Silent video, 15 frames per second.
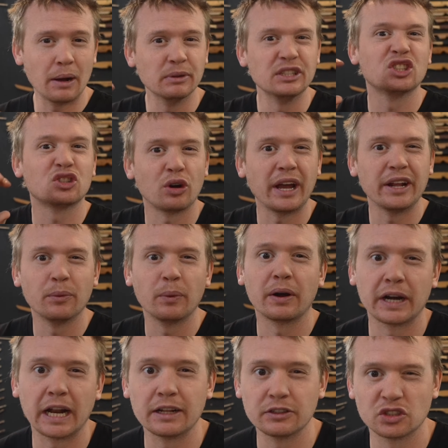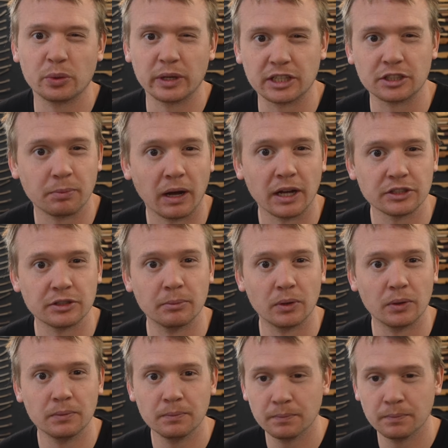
I was trying to wear it out as quick as possible.